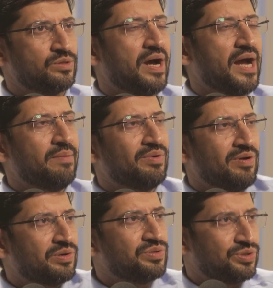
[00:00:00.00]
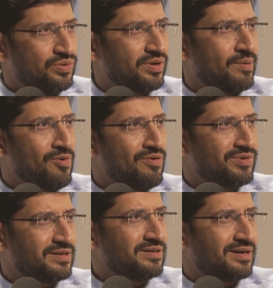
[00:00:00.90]
So I'm not too sure
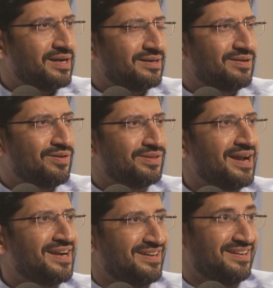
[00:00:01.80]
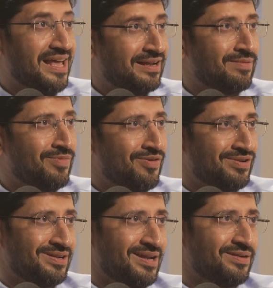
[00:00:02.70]
about it right now that talcum
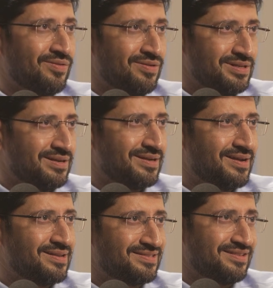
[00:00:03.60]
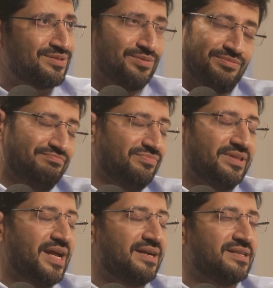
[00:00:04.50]
powder can cause lung cancer. So
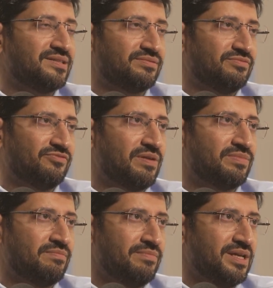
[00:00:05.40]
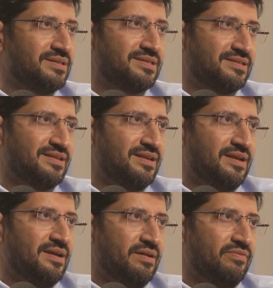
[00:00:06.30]
that is one of the myths
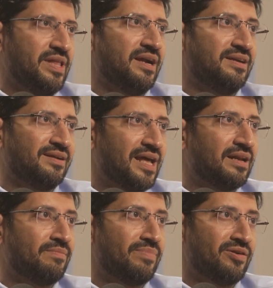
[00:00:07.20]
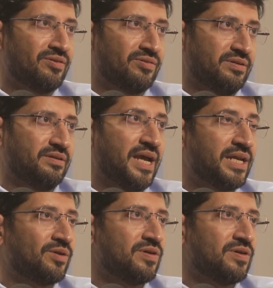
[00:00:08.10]
that talcum powder can